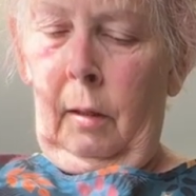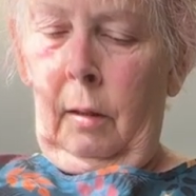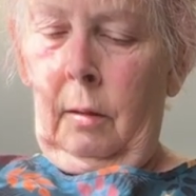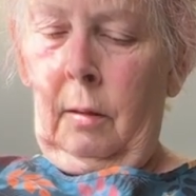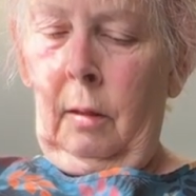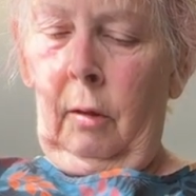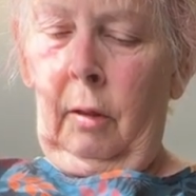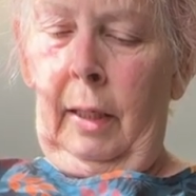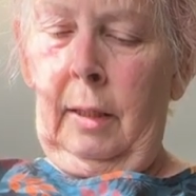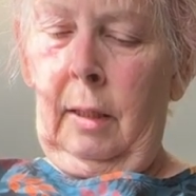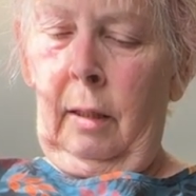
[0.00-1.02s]
It's a lot
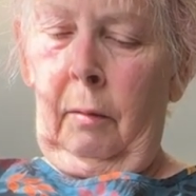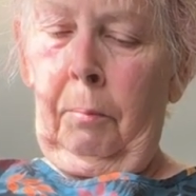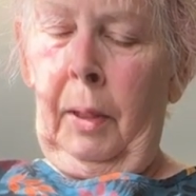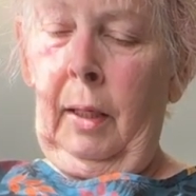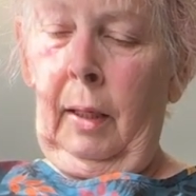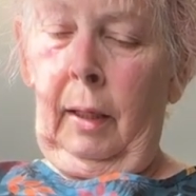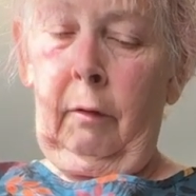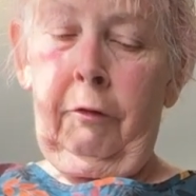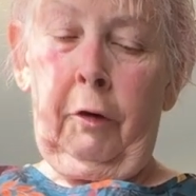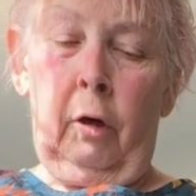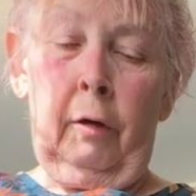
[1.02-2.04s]
easier than peeling
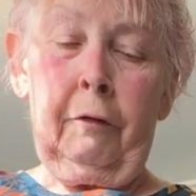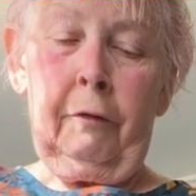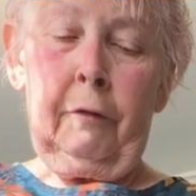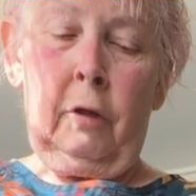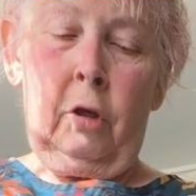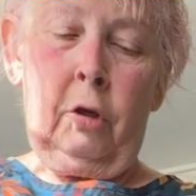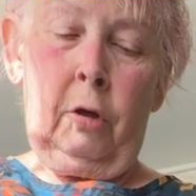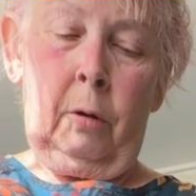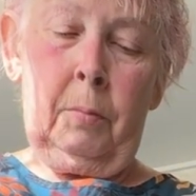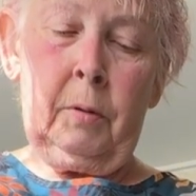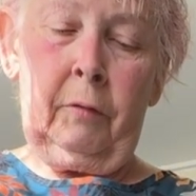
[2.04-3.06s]
5
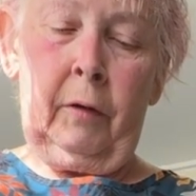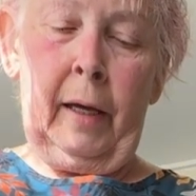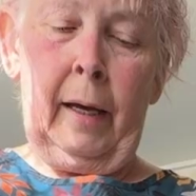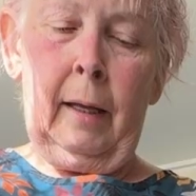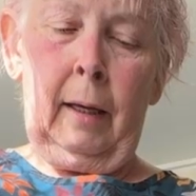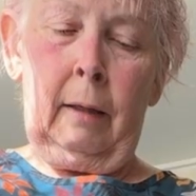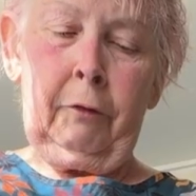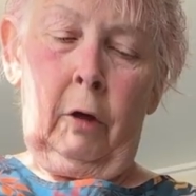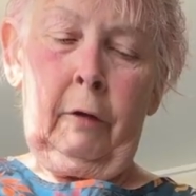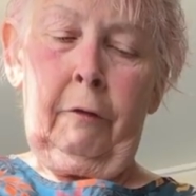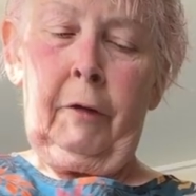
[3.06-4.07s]
cubes of garlic,
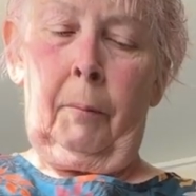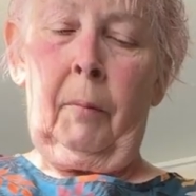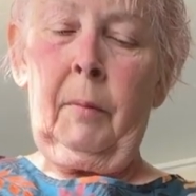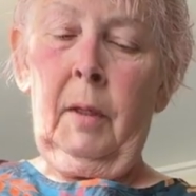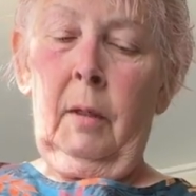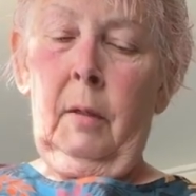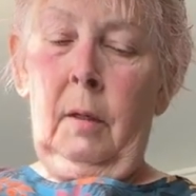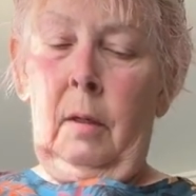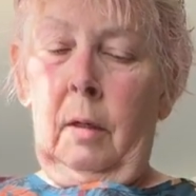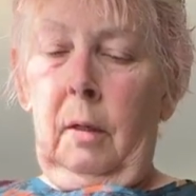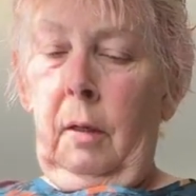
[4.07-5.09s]
5
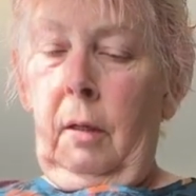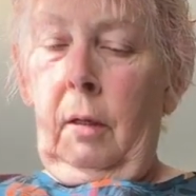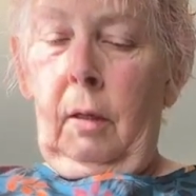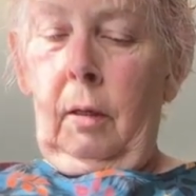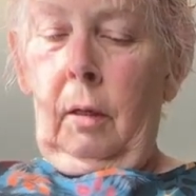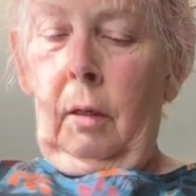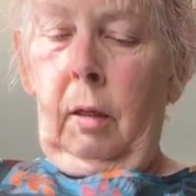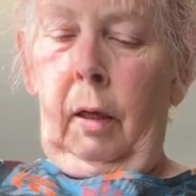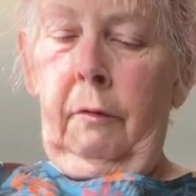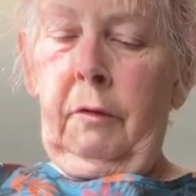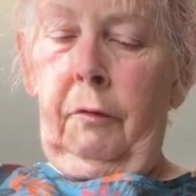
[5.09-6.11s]

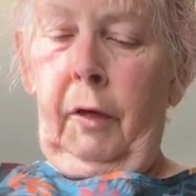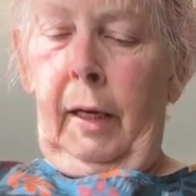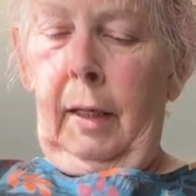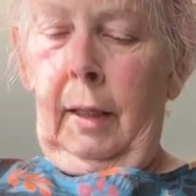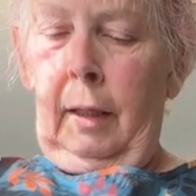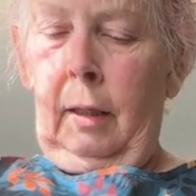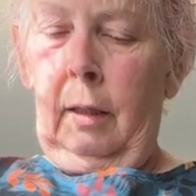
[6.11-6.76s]
cloves of garlic.